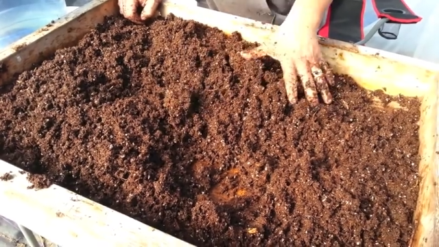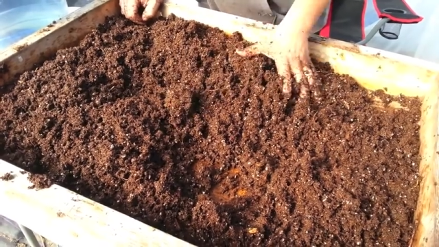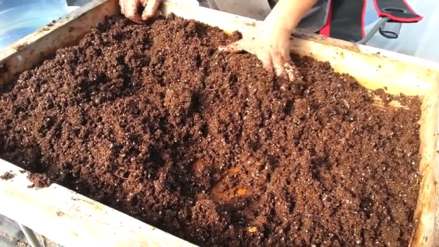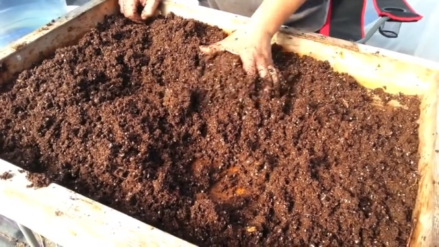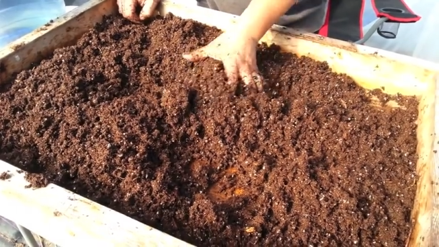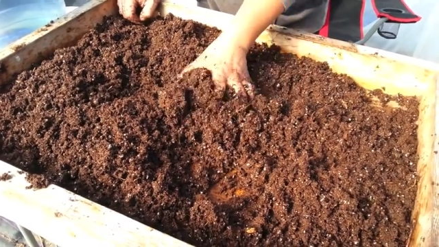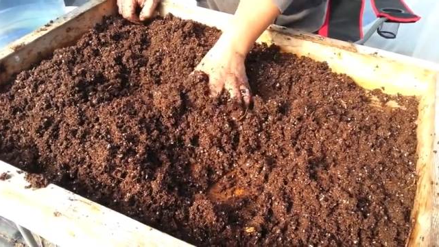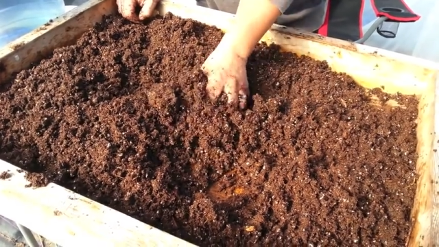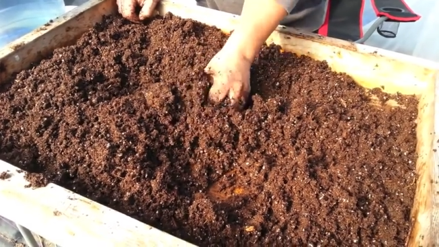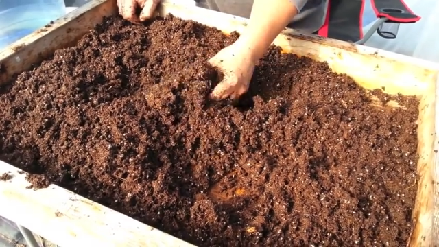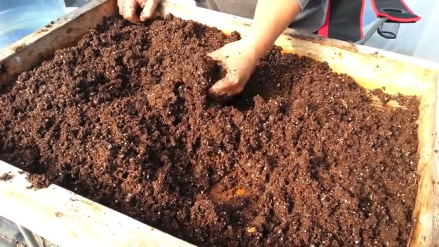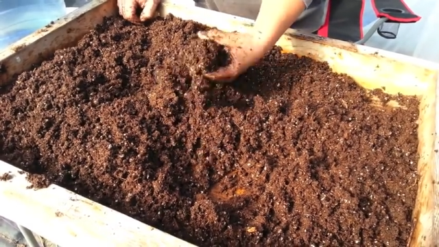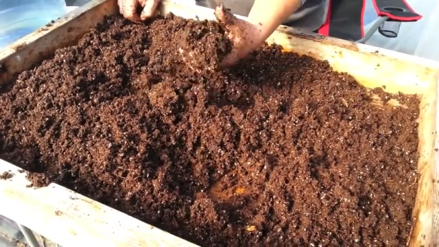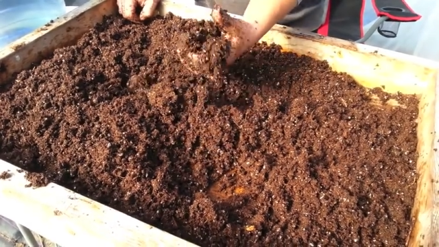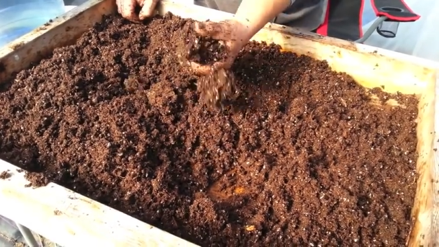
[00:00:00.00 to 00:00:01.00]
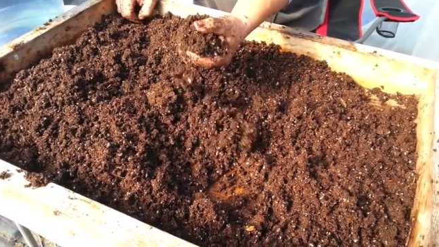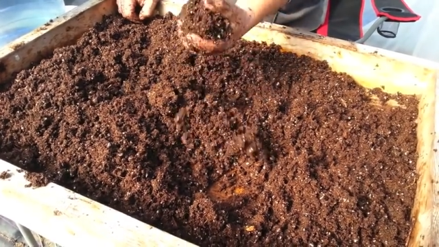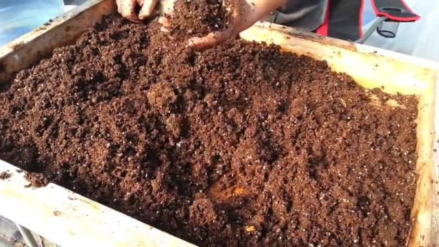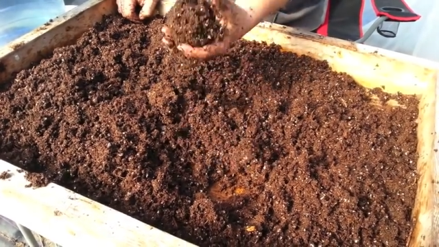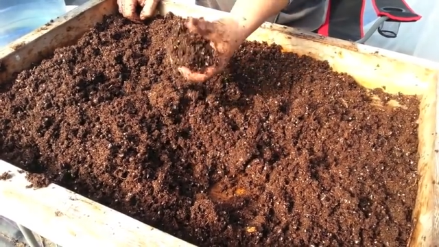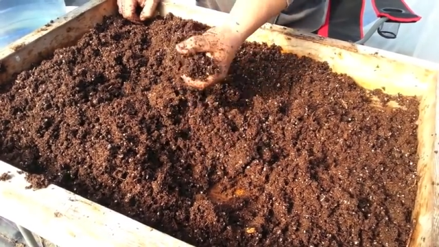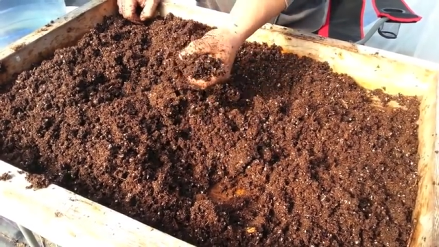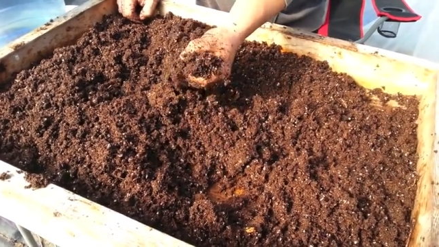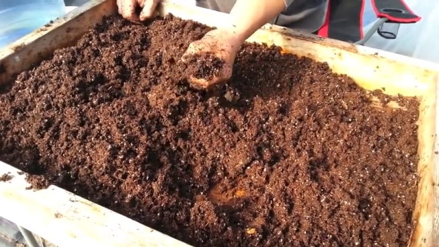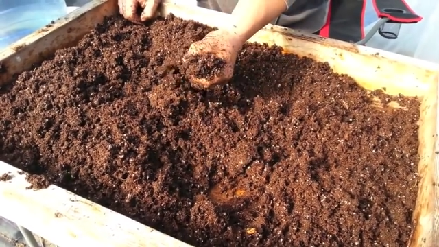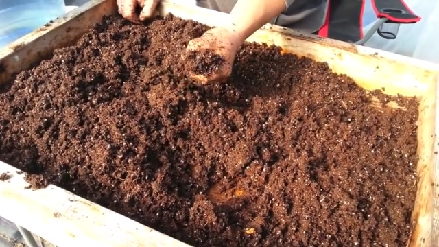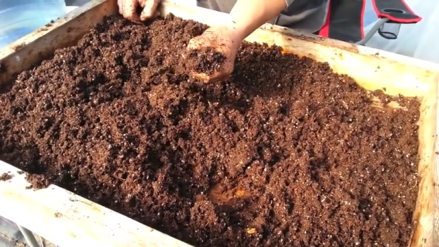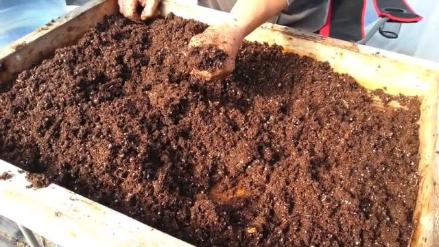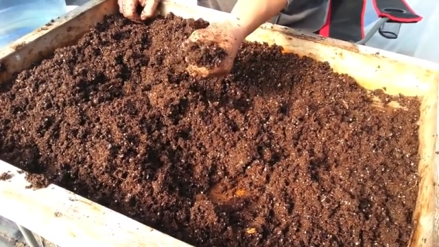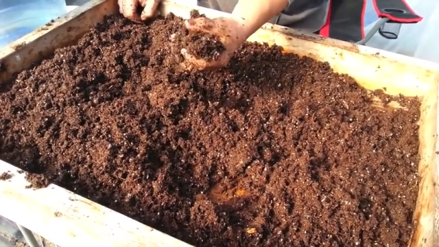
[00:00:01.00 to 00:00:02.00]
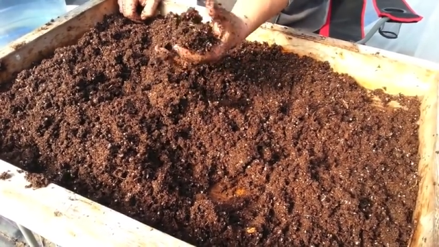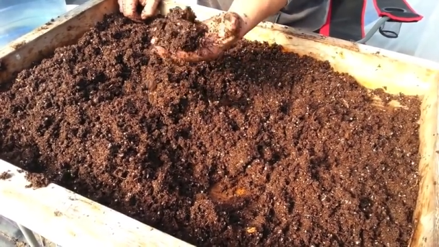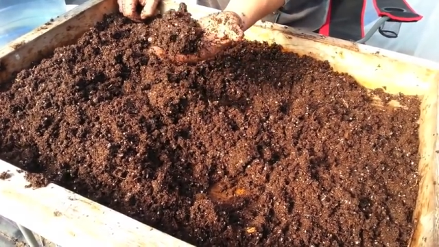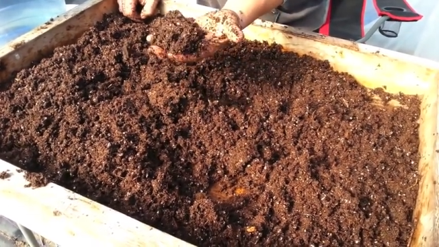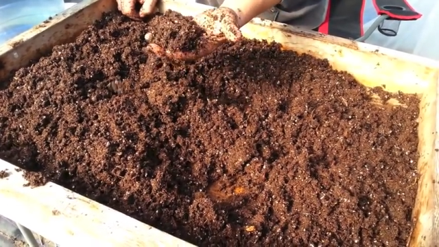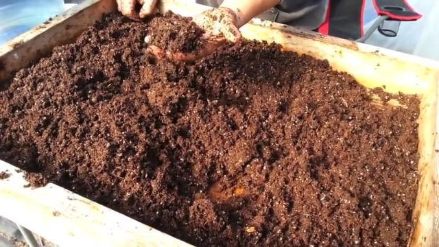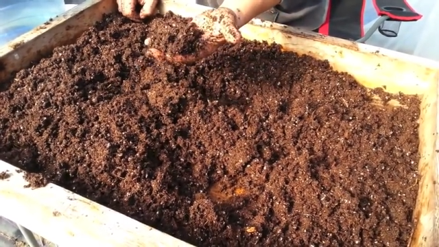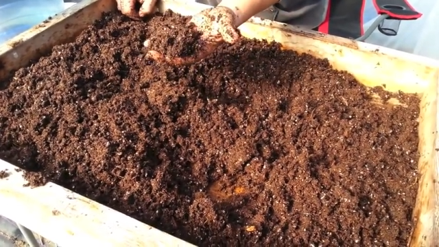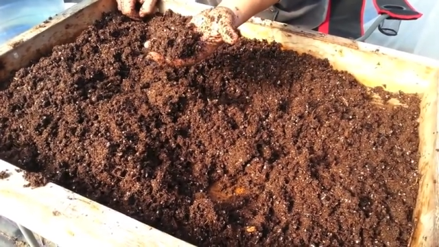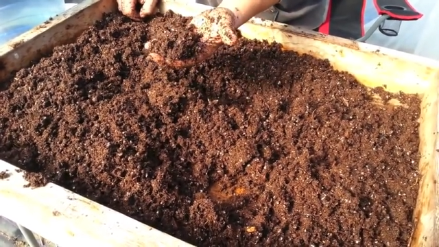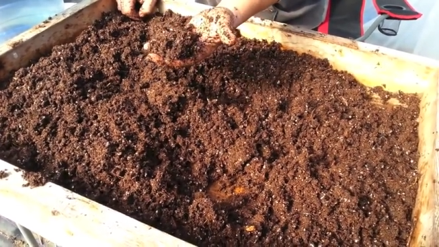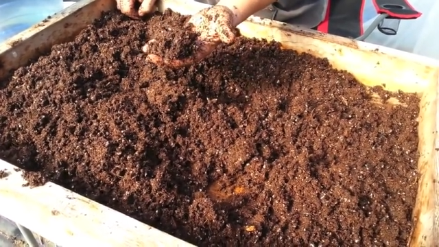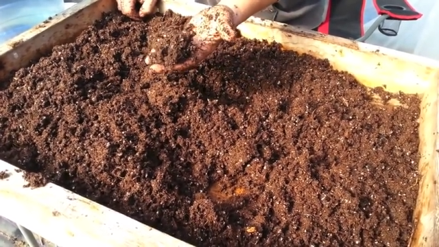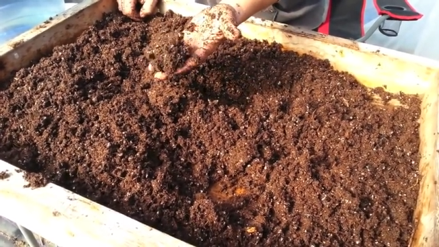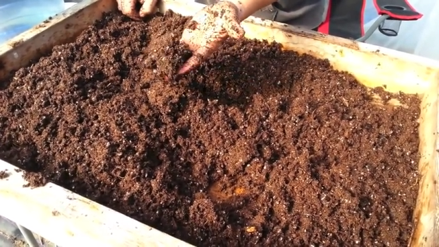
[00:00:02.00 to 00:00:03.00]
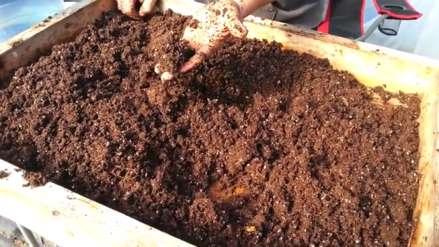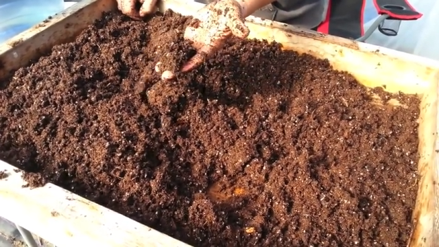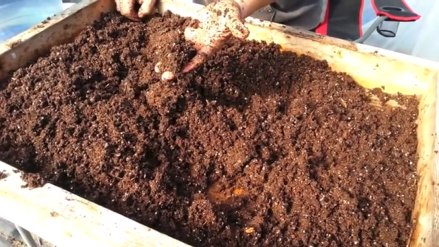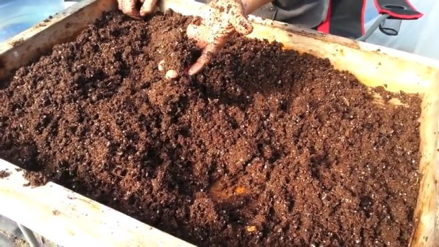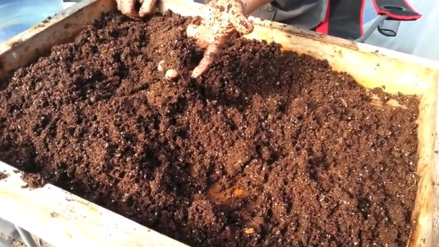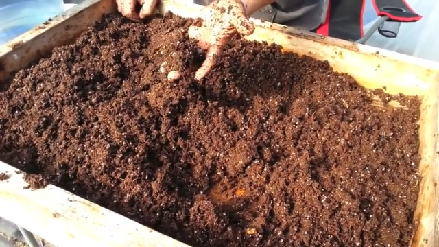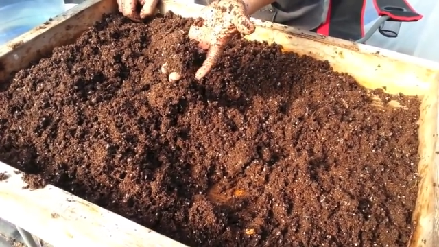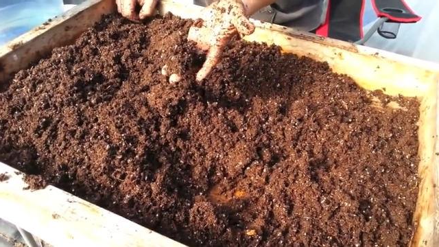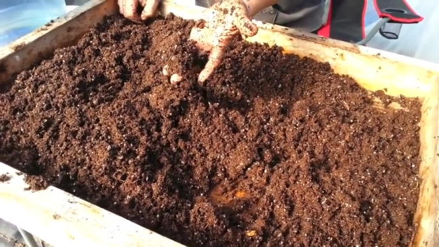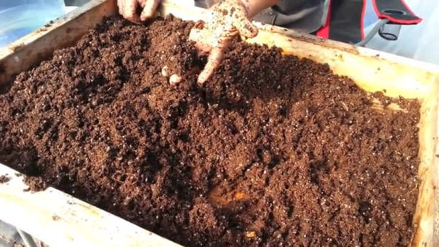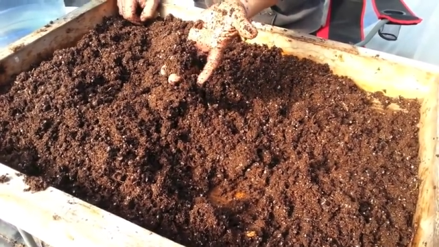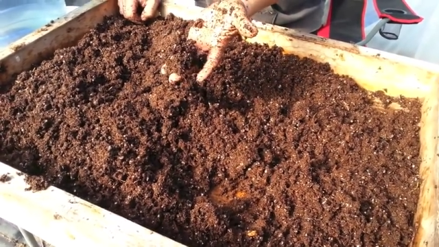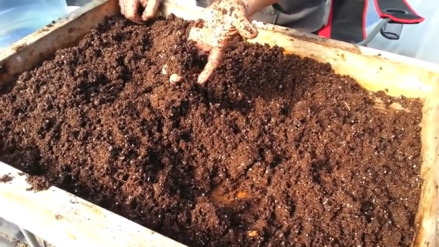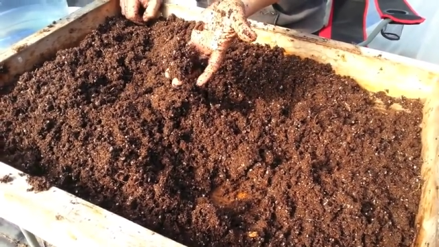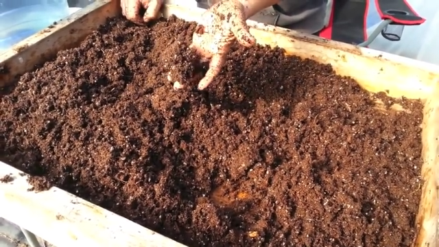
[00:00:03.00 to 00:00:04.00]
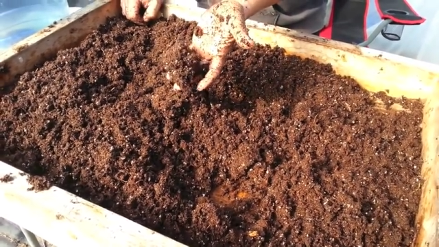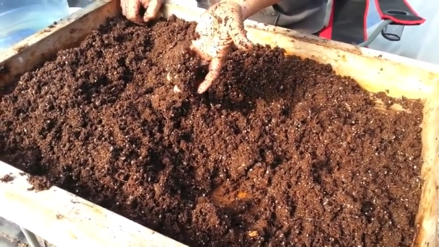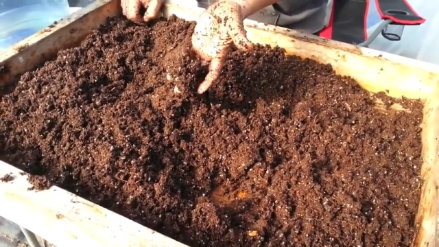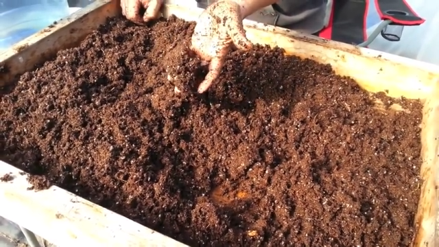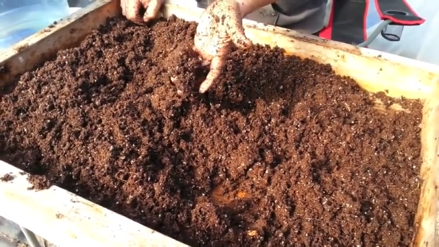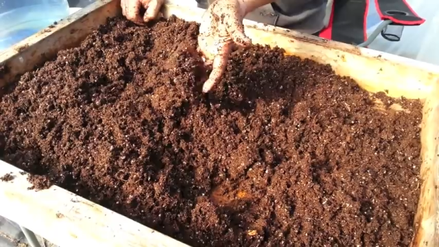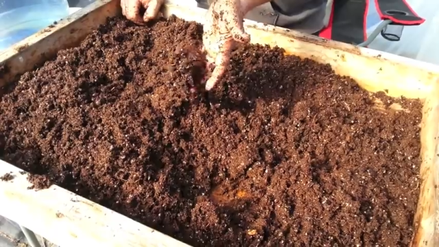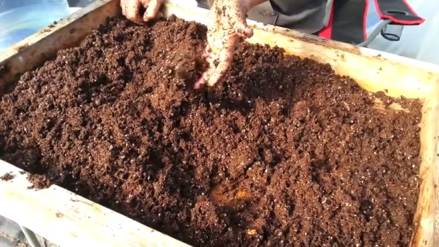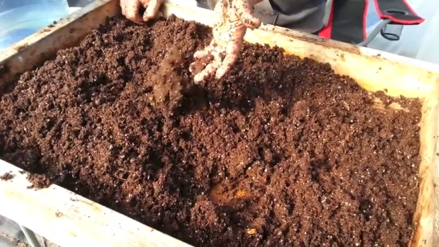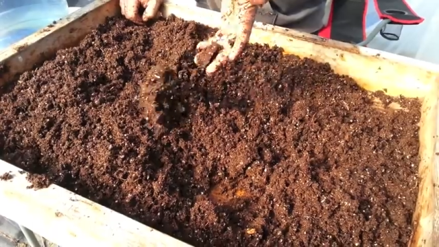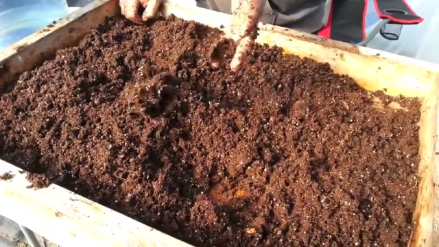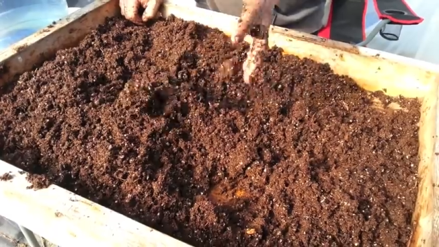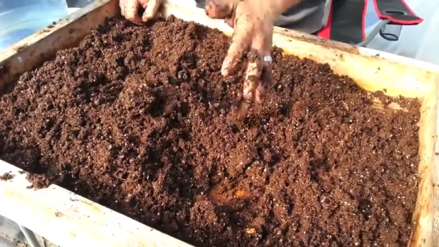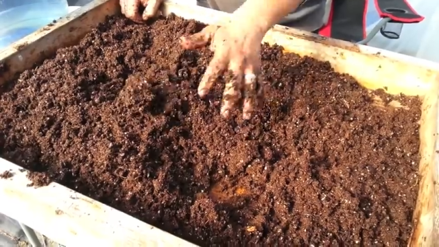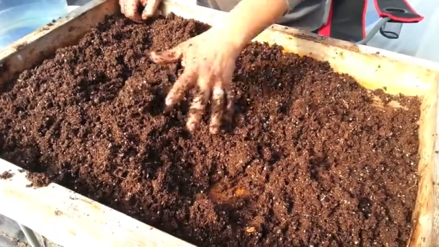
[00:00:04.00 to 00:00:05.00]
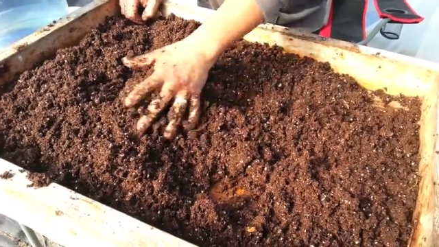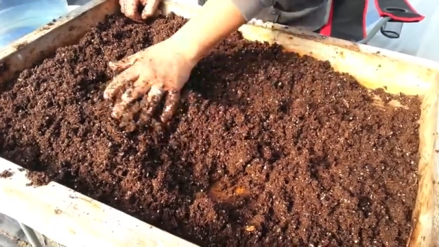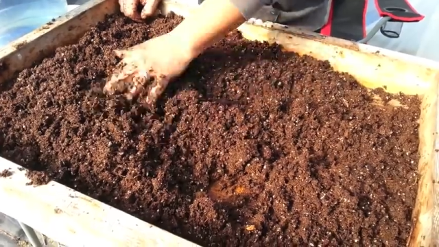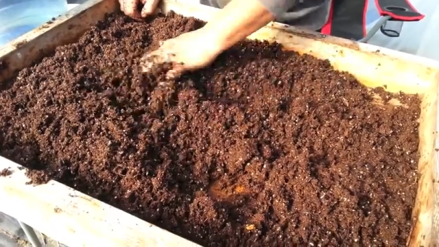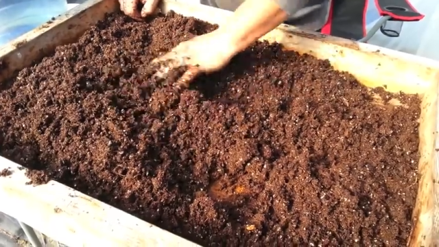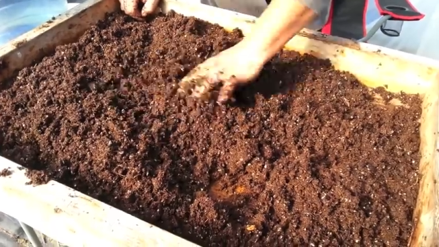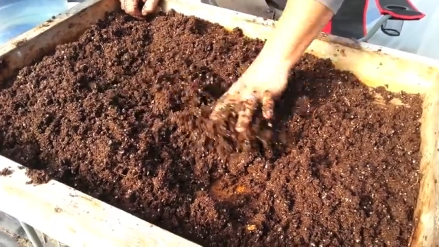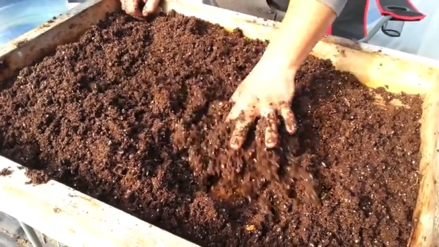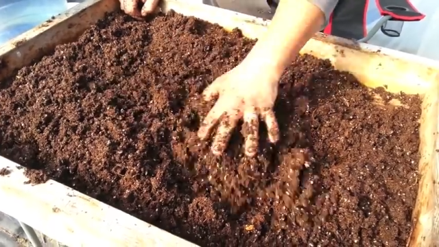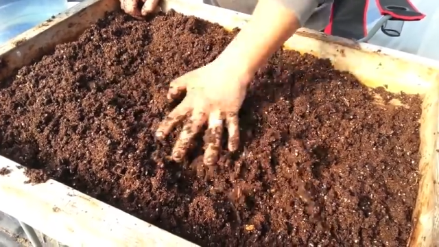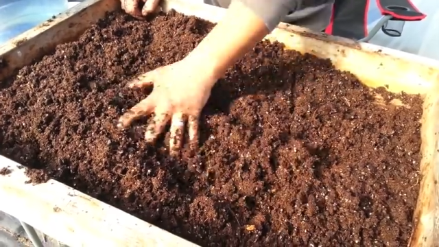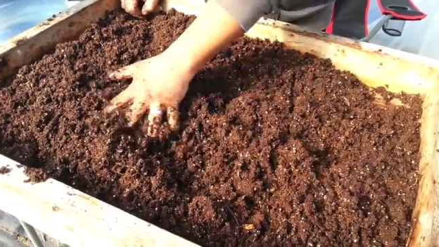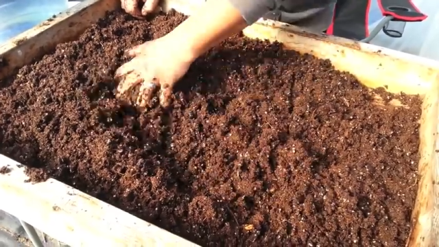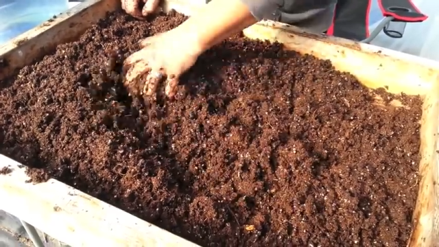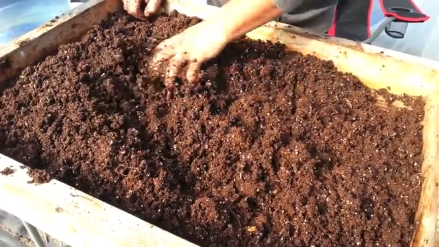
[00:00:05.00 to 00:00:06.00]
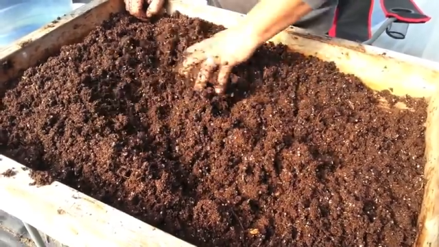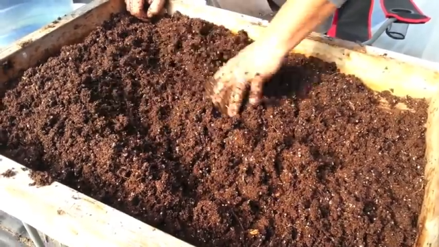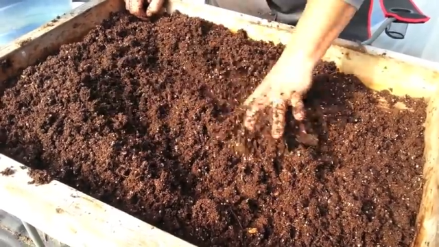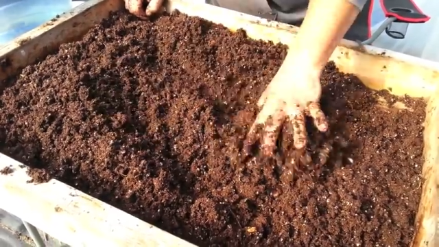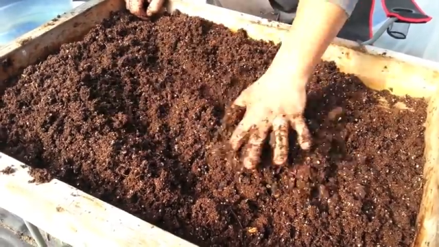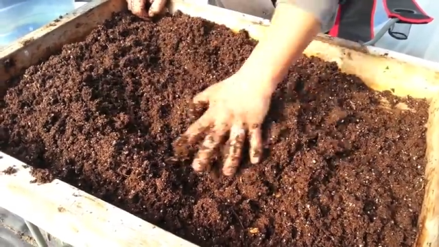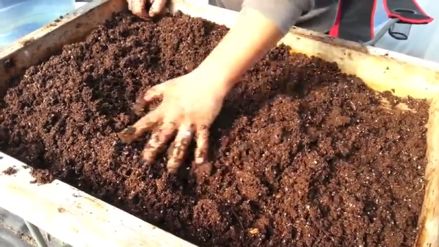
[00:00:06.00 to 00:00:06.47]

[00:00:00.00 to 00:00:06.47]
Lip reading: No face is visible, so there are no lips to read.